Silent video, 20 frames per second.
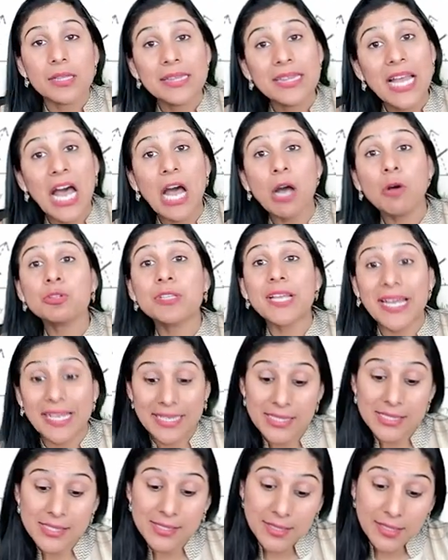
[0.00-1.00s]
now
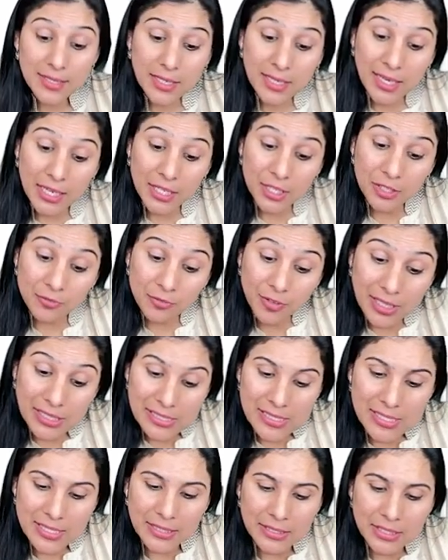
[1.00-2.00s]
there is
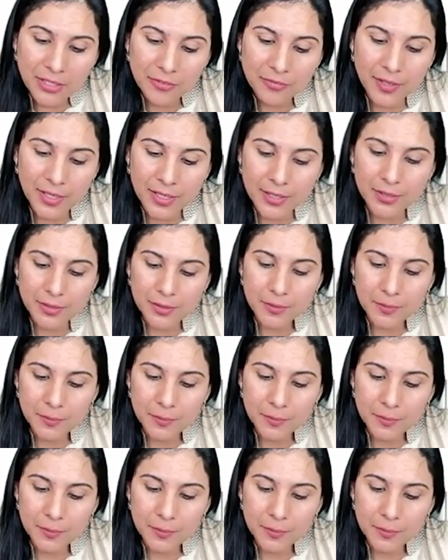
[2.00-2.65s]
convulsant effect.